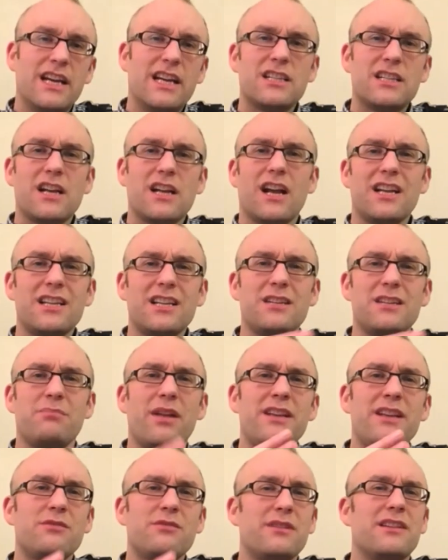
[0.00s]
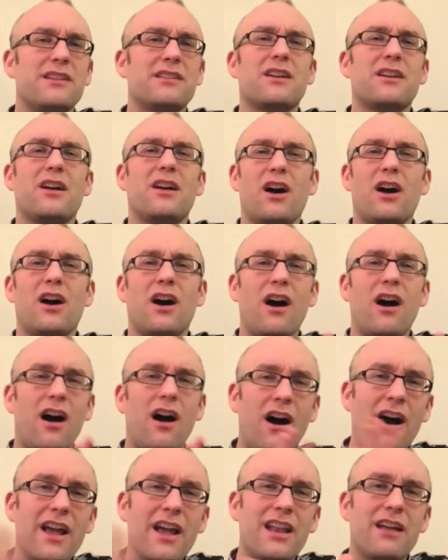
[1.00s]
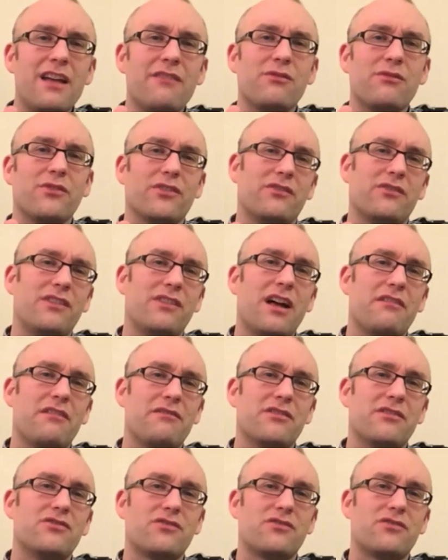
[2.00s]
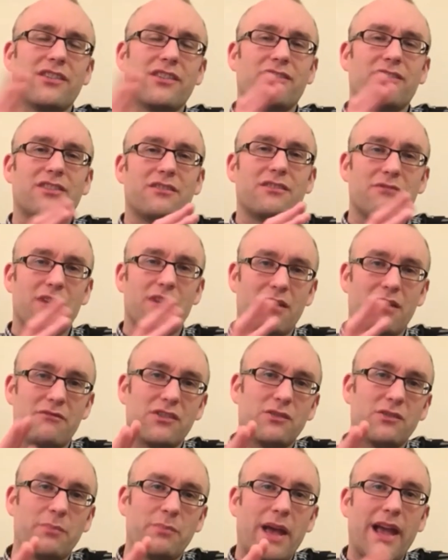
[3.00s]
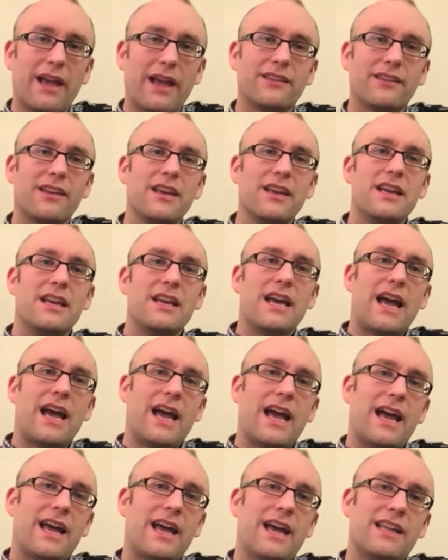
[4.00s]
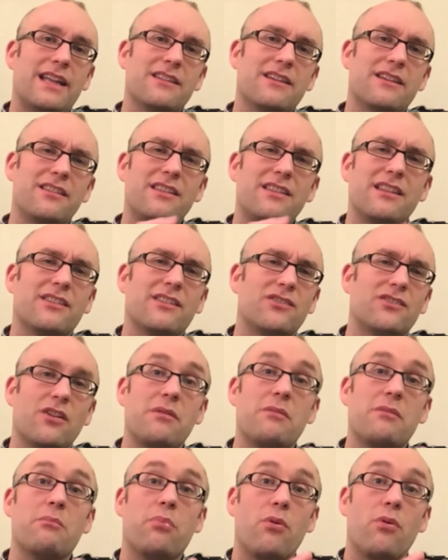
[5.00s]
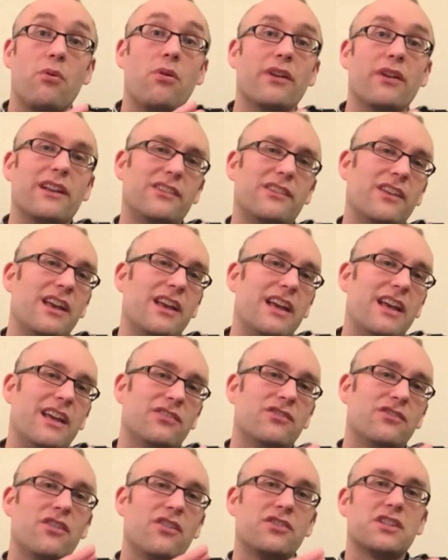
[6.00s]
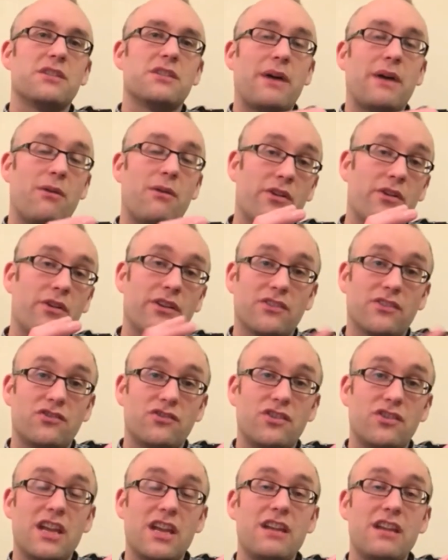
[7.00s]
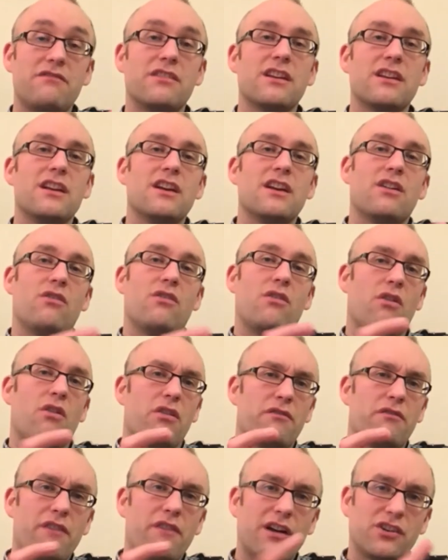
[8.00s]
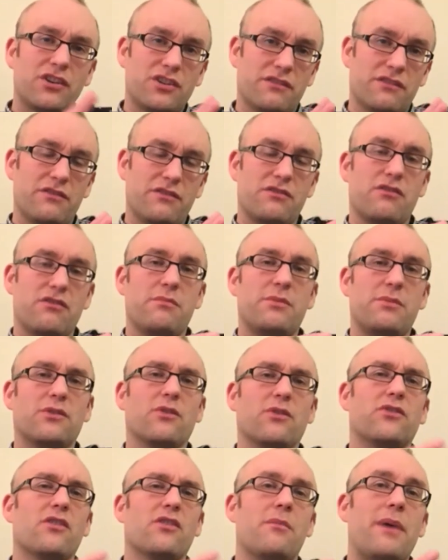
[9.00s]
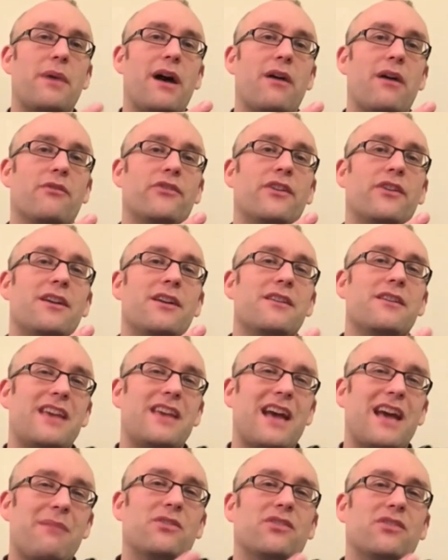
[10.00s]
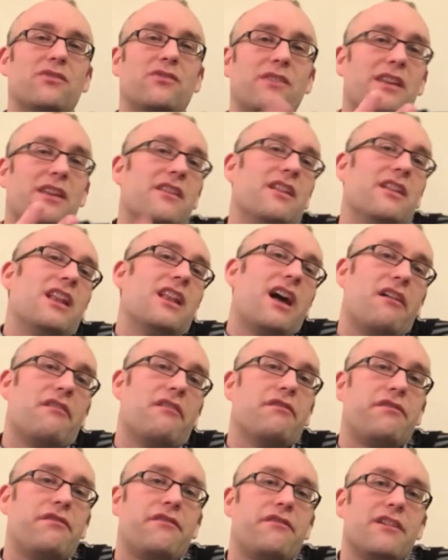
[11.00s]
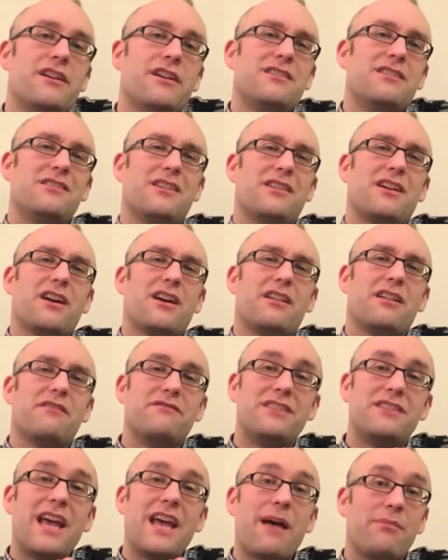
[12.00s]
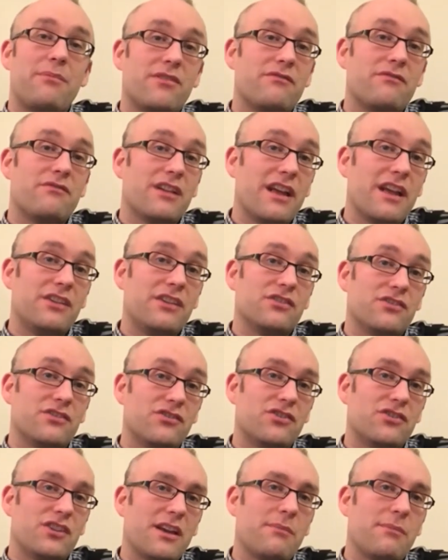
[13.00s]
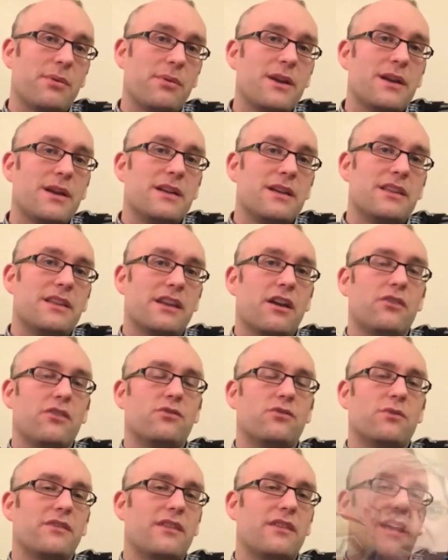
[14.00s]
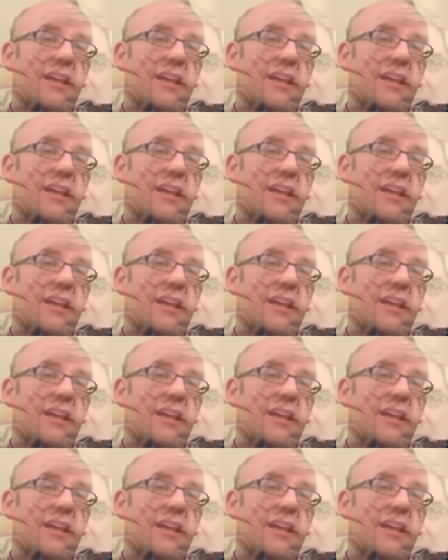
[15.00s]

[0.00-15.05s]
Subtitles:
It's a place where there's a high levels of love and trust and respect. And I think that's so important. It's not just about what is achieved or the function of the group. It's also about the atmosphere, the love, the kind of depth of relationship that goes with